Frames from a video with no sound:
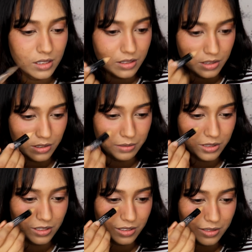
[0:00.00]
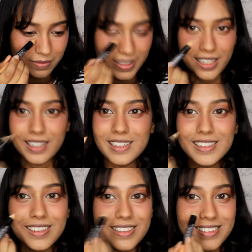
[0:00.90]
So I'm just gonna
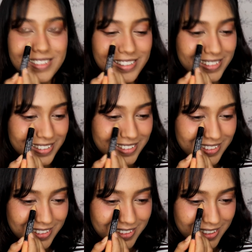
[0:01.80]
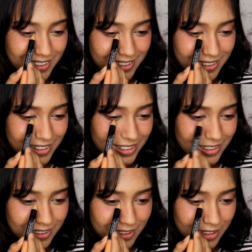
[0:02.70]
smile. I'm going
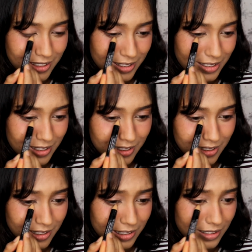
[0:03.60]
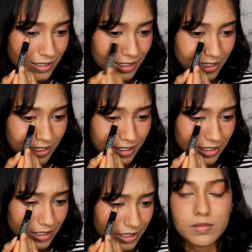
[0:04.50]
to draw
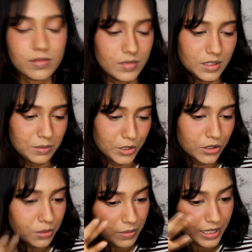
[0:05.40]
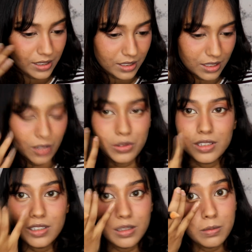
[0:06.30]
here, and I'm going to blend it
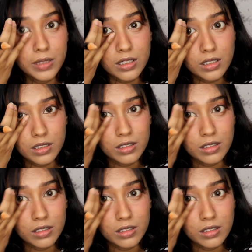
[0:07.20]
out a little bit.